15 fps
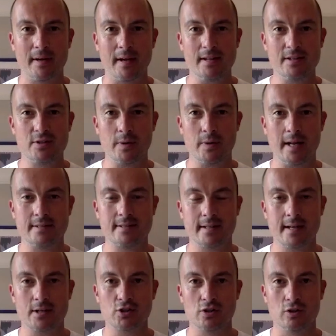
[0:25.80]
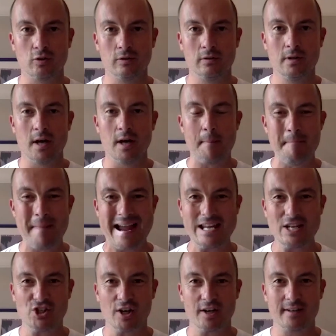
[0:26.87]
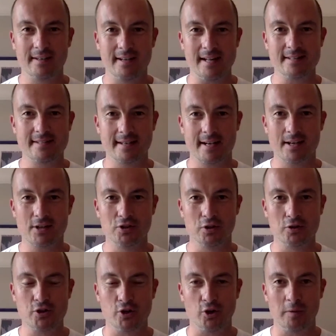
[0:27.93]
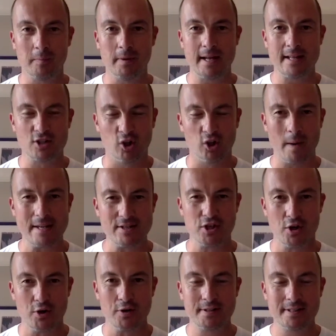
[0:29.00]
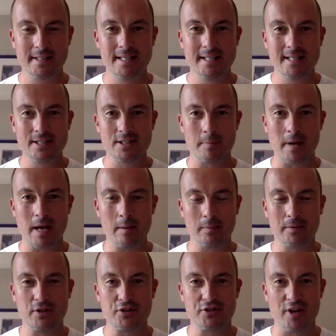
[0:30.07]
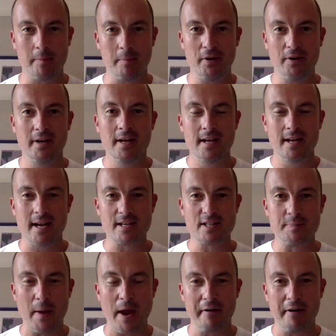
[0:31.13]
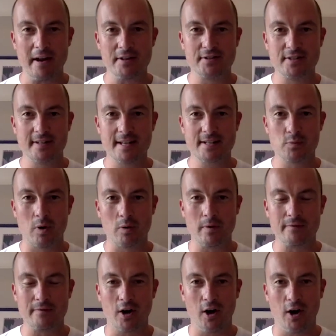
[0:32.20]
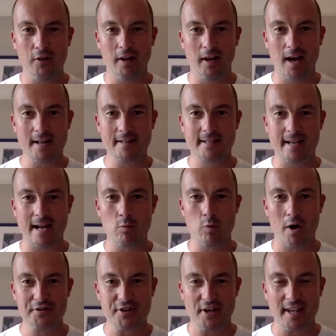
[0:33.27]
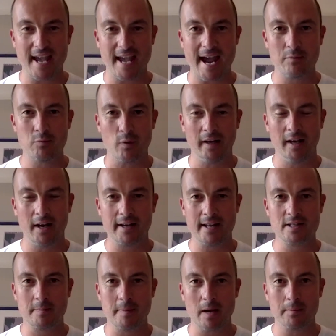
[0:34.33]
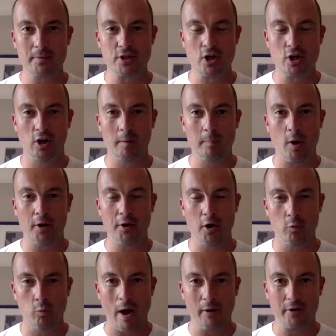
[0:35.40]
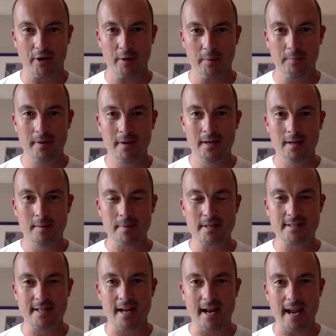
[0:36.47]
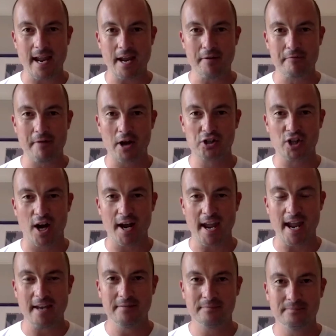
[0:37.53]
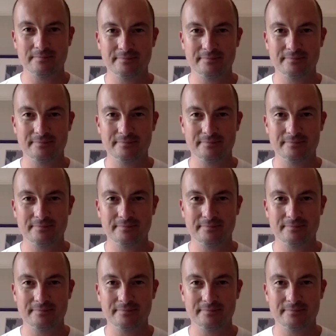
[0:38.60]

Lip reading: into a major international tournament, it's always good to be able to summon experience. And that's what we've got on the line today. Once again, we're lucky to be able to call upon and welcome Mr. Ian Rush. Hi, Ian.